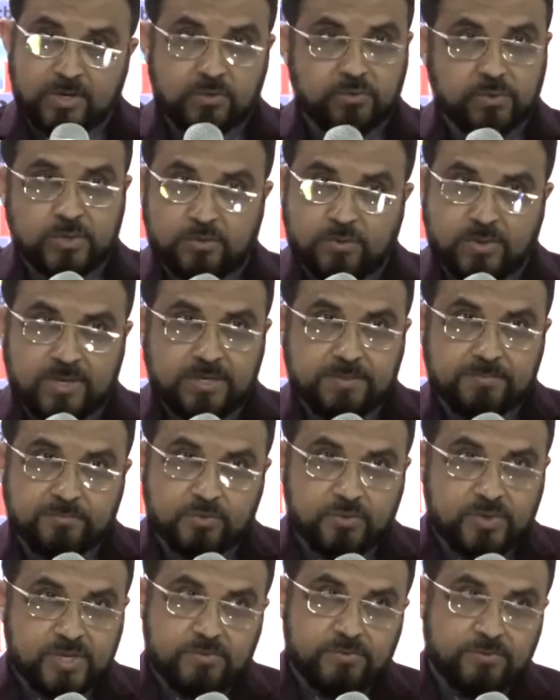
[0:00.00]
but we
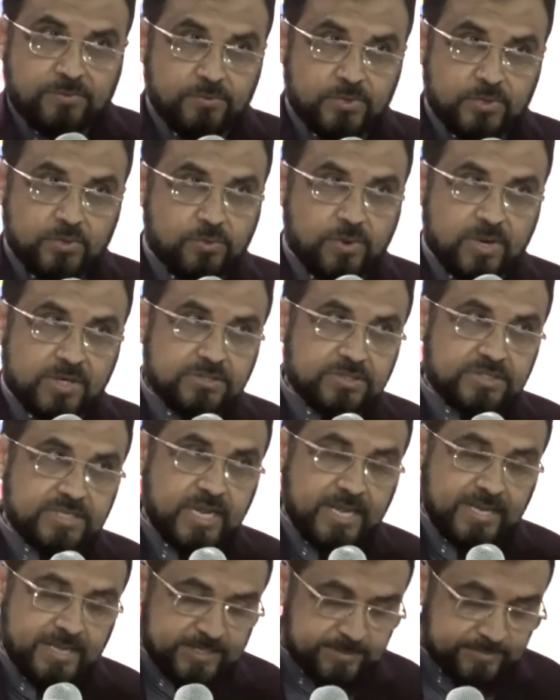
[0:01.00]
don't want to
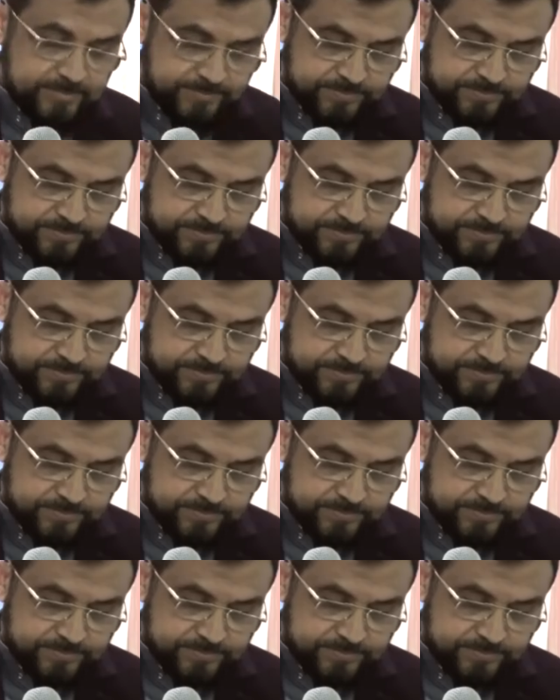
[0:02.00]
die.